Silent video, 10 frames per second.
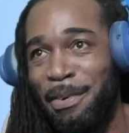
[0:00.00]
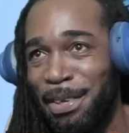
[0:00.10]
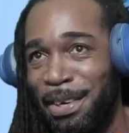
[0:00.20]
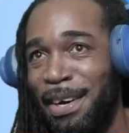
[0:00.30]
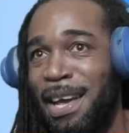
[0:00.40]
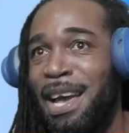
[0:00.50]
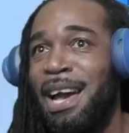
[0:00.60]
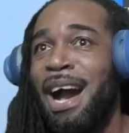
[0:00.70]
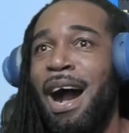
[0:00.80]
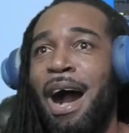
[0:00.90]
with
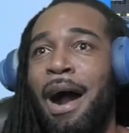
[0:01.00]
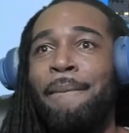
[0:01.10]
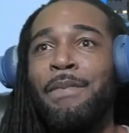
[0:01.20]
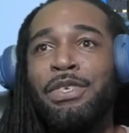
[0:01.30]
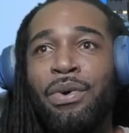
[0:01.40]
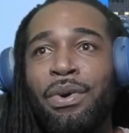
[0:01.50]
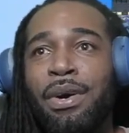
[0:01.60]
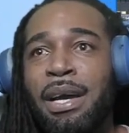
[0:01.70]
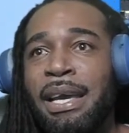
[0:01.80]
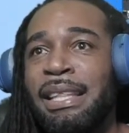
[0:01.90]
y'all. So
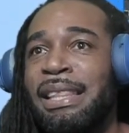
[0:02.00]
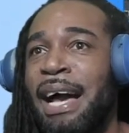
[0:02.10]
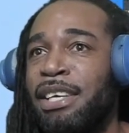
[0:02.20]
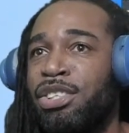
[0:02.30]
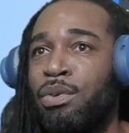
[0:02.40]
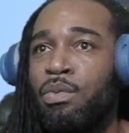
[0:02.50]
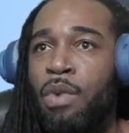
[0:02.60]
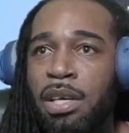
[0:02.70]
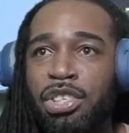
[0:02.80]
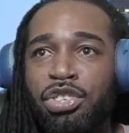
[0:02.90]
Elijah
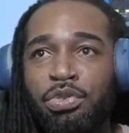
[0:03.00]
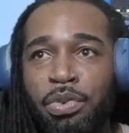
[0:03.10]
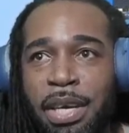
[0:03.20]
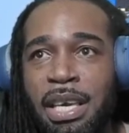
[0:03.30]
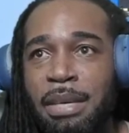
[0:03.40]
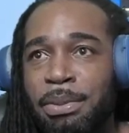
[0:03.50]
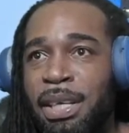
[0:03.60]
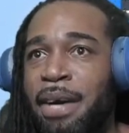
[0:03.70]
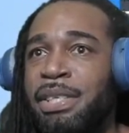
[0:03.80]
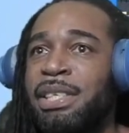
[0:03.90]
One Dream,
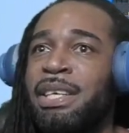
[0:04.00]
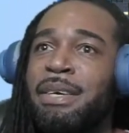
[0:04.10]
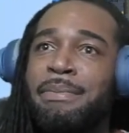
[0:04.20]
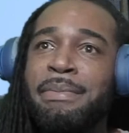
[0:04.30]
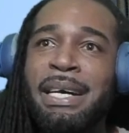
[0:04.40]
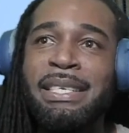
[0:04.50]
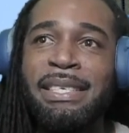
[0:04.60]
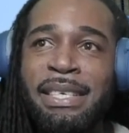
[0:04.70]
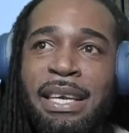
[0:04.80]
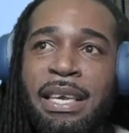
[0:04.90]
shout out to him, my
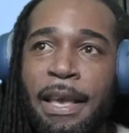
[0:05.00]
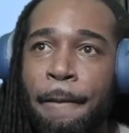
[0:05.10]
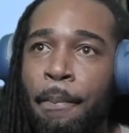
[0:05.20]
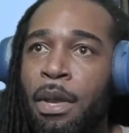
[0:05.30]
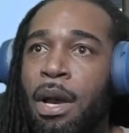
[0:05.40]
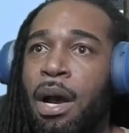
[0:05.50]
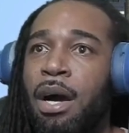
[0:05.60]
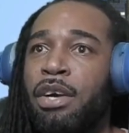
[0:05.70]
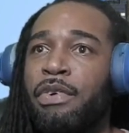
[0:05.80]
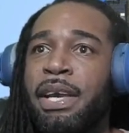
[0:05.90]
G,
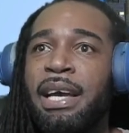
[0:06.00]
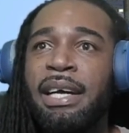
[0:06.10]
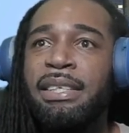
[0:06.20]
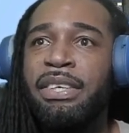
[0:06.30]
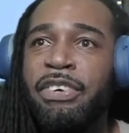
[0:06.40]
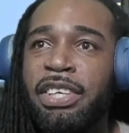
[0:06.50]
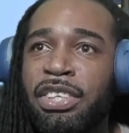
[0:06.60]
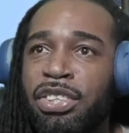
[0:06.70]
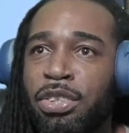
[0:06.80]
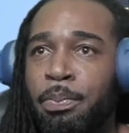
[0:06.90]
a great content creator
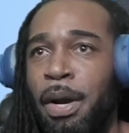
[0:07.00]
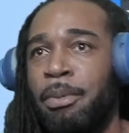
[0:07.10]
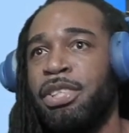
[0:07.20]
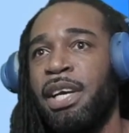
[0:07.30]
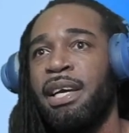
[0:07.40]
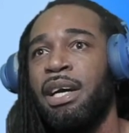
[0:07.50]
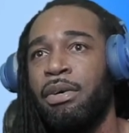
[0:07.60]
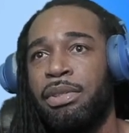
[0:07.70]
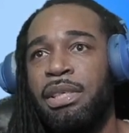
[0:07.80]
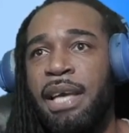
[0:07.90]
you should probably check
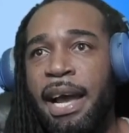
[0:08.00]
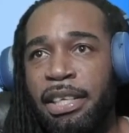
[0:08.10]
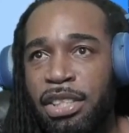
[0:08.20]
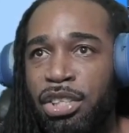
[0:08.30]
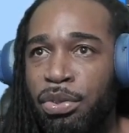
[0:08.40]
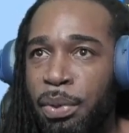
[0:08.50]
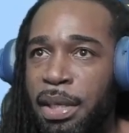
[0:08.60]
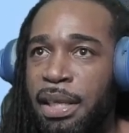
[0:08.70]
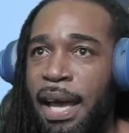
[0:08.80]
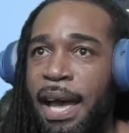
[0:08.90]
out. He actually tweeted